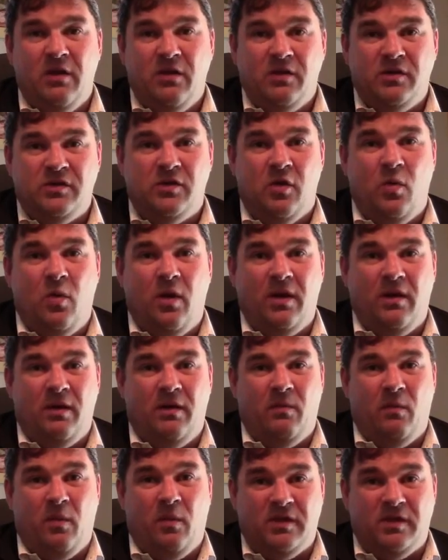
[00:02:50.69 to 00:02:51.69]
So
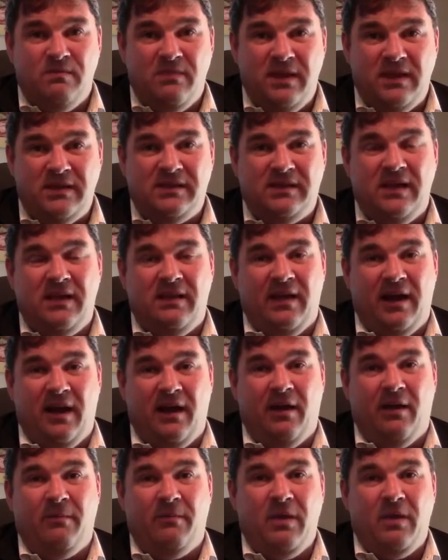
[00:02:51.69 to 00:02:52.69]
what's missing
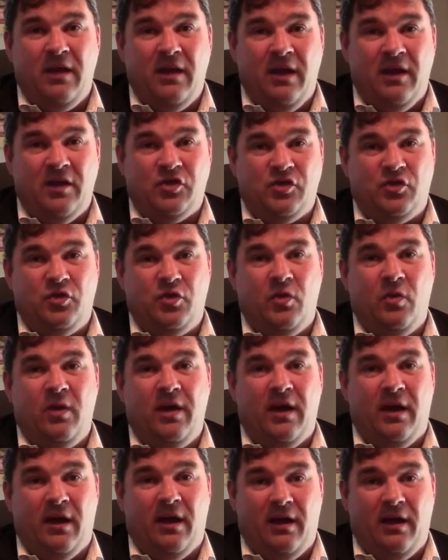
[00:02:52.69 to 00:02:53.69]
there is
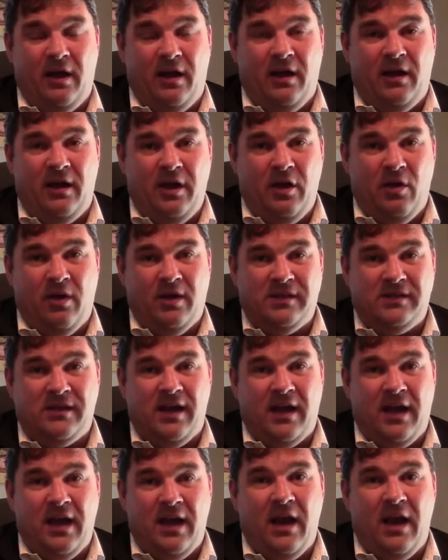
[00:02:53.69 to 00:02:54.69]
truly a
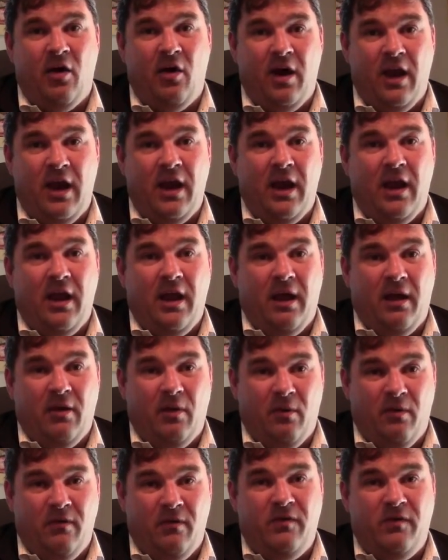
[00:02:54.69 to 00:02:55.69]
secondary
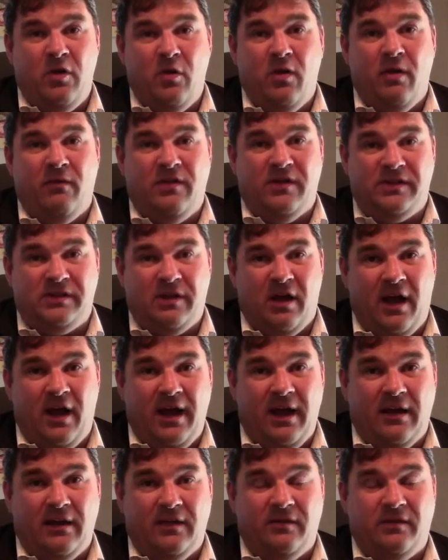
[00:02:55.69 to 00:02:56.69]
review of the
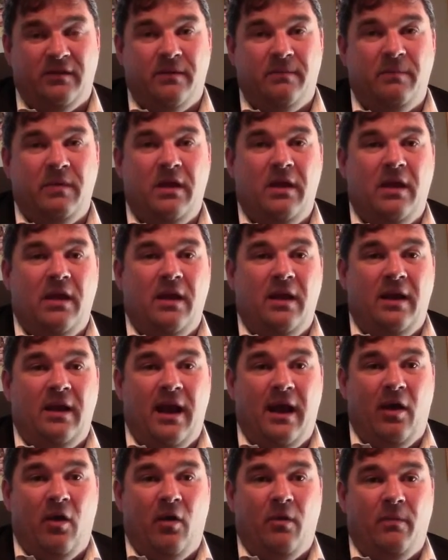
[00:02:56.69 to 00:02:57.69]
science.
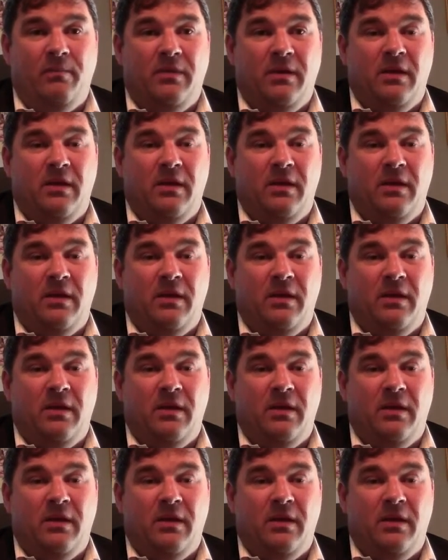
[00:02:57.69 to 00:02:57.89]
Now,